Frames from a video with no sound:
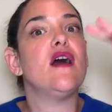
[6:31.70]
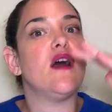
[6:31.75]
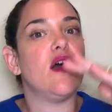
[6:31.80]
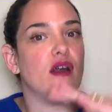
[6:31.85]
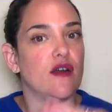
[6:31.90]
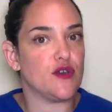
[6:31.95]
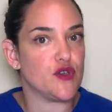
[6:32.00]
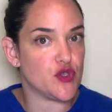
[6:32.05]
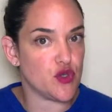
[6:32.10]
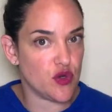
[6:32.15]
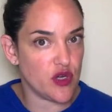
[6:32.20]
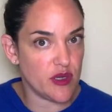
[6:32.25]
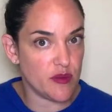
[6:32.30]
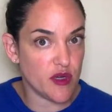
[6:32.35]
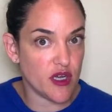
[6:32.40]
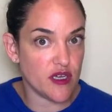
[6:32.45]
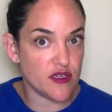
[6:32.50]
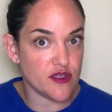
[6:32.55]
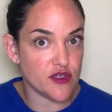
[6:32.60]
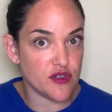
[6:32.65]
our sodium
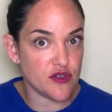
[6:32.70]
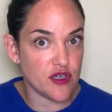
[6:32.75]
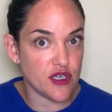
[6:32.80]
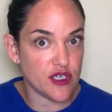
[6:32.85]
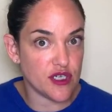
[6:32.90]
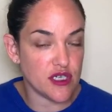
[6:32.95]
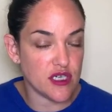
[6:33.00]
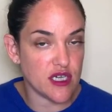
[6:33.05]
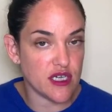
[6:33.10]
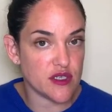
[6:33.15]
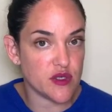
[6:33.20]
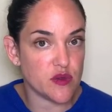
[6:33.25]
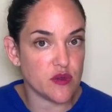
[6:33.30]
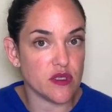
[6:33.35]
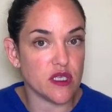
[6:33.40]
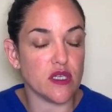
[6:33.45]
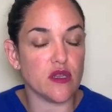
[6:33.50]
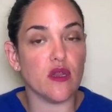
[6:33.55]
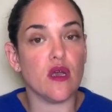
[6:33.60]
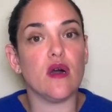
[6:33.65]
concentration gets
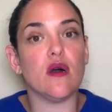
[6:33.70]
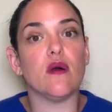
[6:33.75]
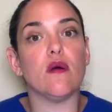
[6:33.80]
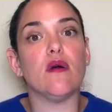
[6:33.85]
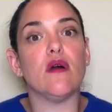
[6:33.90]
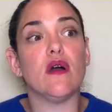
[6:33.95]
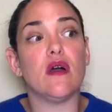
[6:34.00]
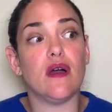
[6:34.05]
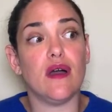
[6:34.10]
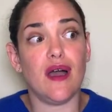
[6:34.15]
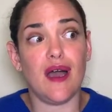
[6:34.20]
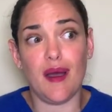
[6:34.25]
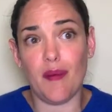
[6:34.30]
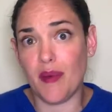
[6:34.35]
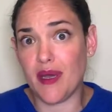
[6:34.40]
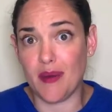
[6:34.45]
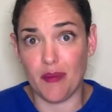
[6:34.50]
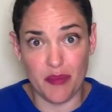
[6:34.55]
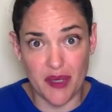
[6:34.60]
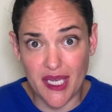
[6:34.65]
really low, I'm
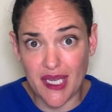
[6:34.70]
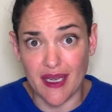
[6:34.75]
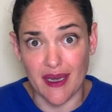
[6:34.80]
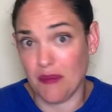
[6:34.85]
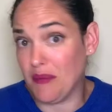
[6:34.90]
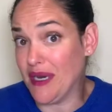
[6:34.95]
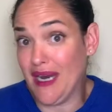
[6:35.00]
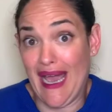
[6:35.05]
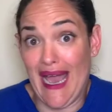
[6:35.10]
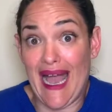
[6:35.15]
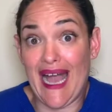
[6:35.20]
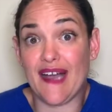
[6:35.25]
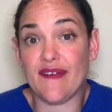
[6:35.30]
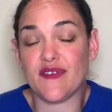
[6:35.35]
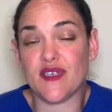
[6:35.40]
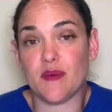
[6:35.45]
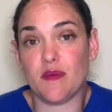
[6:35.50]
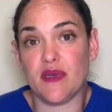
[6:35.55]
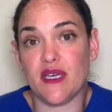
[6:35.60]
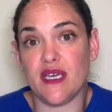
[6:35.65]
going to pee. I'm going to have
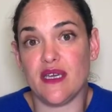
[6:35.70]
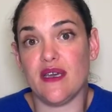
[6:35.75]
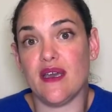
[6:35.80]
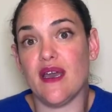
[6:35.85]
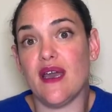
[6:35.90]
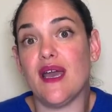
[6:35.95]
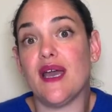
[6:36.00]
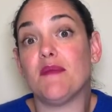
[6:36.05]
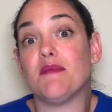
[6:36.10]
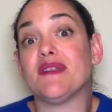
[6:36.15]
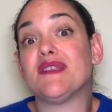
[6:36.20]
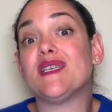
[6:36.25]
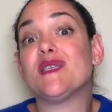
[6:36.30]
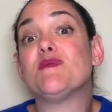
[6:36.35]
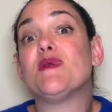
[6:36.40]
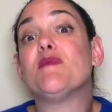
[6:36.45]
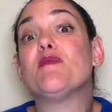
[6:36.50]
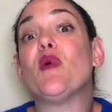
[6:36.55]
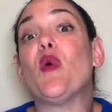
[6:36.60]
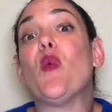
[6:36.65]
to pee. But these
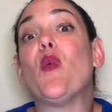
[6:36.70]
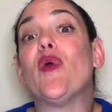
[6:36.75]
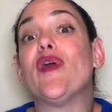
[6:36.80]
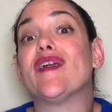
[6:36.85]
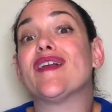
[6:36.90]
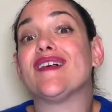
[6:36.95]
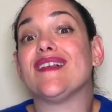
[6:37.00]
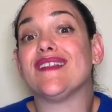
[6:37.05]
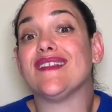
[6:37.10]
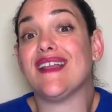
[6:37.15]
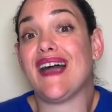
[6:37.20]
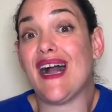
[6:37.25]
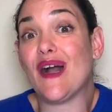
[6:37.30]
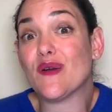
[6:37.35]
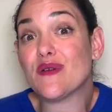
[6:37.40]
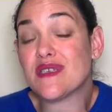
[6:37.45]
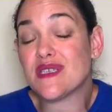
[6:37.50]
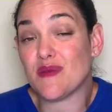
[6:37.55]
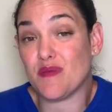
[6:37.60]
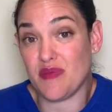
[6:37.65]
people weren't
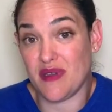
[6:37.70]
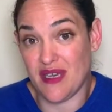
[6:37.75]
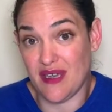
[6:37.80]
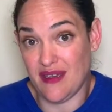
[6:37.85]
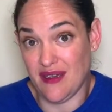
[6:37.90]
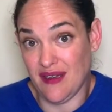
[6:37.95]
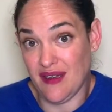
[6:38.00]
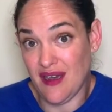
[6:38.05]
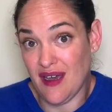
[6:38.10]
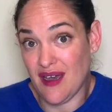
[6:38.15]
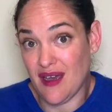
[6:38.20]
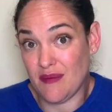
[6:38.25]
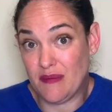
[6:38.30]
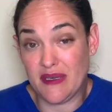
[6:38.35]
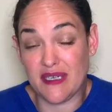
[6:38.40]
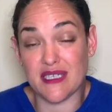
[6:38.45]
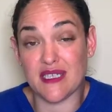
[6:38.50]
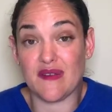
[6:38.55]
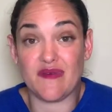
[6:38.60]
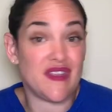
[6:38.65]
allowed to pee
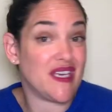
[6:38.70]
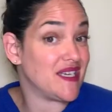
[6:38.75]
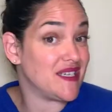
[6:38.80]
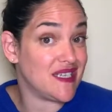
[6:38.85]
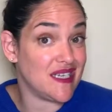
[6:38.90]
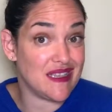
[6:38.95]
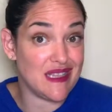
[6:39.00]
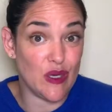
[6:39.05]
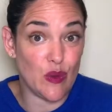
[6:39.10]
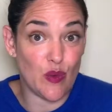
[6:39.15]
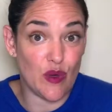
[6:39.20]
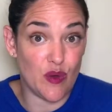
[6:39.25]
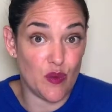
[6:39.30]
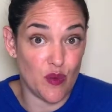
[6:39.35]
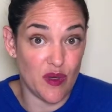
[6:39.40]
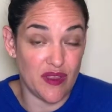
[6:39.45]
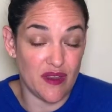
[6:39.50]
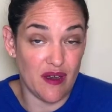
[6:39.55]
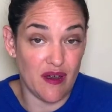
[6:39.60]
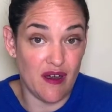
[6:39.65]
because if they did, they wouldn't
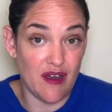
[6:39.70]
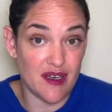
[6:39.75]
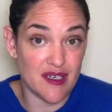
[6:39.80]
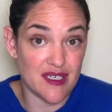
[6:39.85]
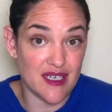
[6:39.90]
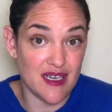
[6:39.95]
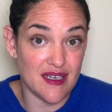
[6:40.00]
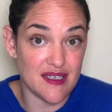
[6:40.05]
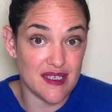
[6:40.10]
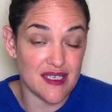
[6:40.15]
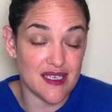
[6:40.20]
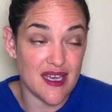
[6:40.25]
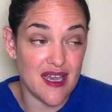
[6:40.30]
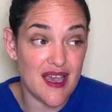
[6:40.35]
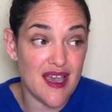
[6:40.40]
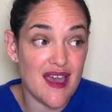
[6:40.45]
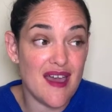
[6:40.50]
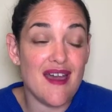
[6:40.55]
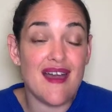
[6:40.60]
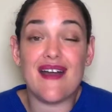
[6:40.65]
win the contest.
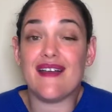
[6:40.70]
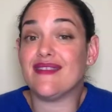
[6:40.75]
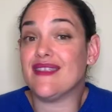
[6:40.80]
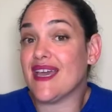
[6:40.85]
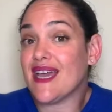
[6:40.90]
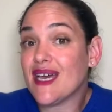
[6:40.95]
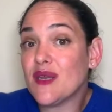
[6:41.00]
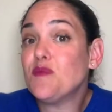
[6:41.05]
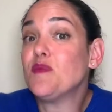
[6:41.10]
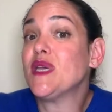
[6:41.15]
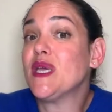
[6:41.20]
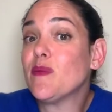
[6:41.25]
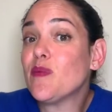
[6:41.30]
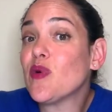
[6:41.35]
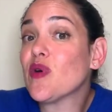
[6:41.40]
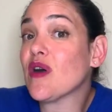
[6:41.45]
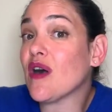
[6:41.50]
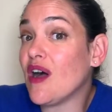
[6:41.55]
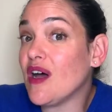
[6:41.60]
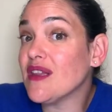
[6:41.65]
They had
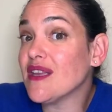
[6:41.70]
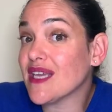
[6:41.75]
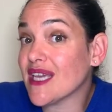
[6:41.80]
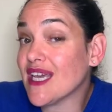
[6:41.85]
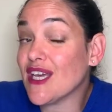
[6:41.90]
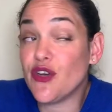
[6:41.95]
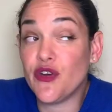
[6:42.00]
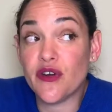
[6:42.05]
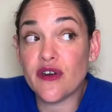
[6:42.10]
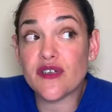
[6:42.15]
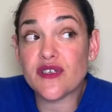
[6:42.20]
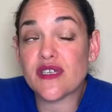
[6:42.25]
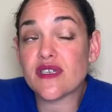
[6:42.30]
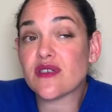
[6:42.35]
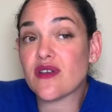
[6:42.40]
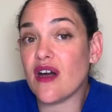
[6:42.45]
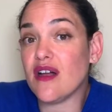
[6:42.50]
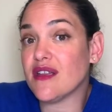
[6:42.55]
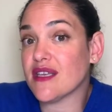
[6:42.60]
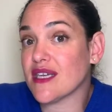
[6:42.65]
people calling in, nurses
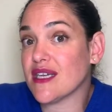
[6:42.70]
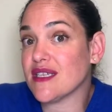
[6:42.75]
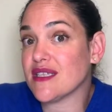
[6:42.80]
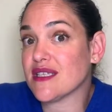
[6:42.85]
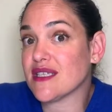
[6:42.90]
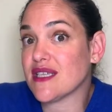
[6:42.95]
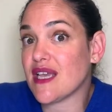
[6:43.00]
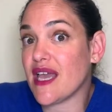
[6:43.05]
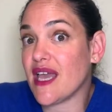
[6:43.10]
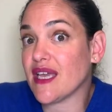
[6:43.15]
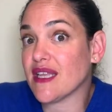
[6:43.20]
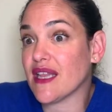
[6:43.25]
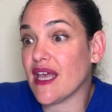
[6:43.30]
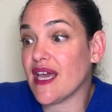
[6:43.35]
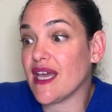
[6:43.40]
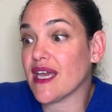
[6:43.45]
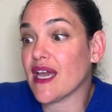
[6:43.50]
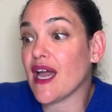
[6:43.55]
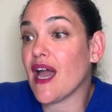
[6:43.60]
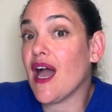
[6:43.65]
calling in saying
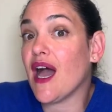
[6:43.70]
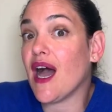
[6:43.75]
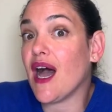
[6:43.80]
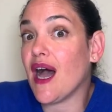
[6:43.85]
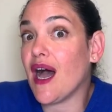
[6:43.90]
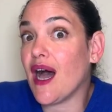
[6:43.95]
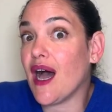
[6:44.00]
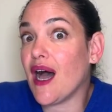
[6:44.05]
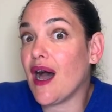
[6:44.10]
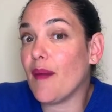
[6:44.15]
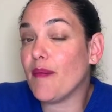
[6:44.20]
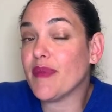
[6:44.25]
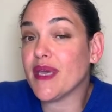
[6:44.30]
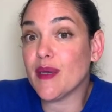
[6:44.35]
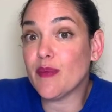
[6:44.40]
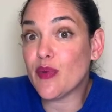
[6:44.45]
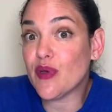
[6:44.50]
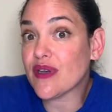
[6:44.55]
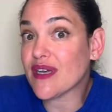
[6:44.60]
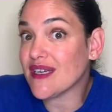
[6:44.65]
like,
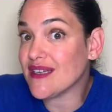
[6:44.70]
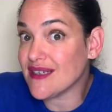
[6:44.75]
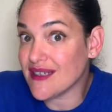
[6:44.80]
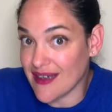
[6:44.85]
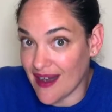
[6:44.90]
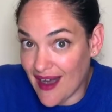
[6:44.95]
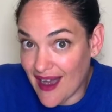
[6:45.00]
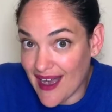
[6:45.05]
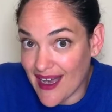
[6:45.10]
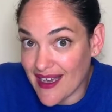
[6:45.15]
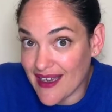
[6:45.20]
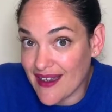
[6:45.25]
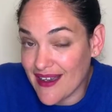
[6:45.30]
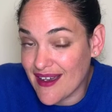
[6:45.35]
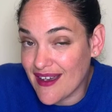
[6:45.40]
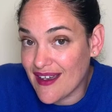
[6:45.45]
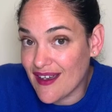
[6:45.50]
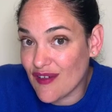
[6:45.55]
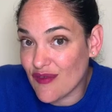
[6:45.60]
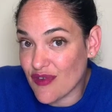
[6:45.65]
people can die
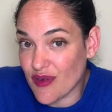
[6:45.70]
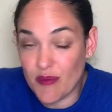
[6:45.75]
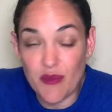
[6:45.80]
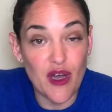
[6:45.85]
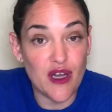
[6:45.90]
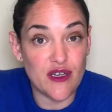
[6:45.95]
from